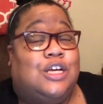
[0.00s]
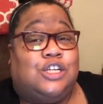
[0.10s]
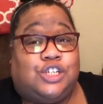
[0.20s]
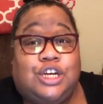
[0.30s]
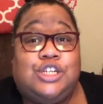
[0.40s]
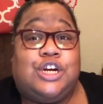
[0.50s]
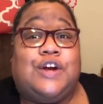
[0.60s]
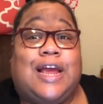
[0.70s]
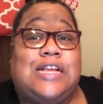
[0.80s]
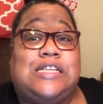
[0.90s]
She
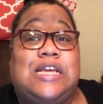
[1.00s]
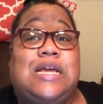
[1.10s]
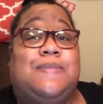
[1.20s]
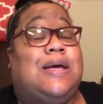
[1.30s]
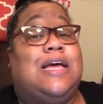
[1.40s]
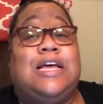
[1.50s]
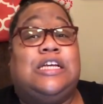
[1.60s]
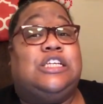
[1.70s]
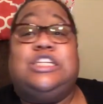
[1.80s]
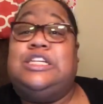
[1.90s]
turned 18, but
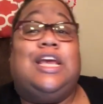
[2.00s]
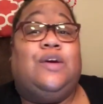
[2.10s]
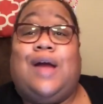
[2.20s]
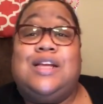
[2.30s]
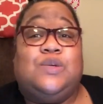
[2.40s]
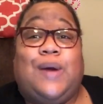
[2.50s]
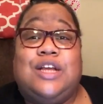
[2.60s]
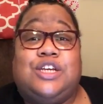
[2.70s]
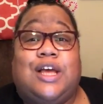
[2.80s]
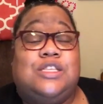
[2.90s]
she ain't
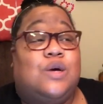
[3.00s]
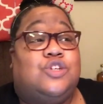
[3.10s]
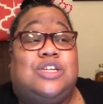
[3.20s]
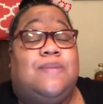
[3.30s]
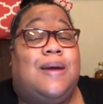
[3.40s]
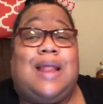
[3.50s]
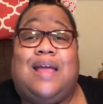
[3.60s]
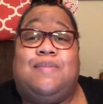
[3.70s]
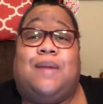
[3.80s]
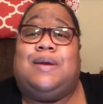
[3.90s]
graduated yet. So she may not
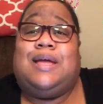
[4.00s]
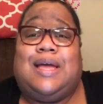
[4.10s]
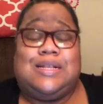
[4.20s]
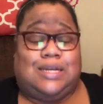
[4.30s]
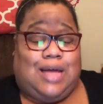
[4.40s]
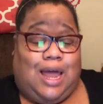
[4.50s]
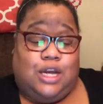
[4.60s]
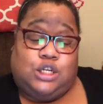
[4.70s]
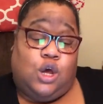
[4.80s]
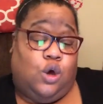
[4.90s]
even be able to into college.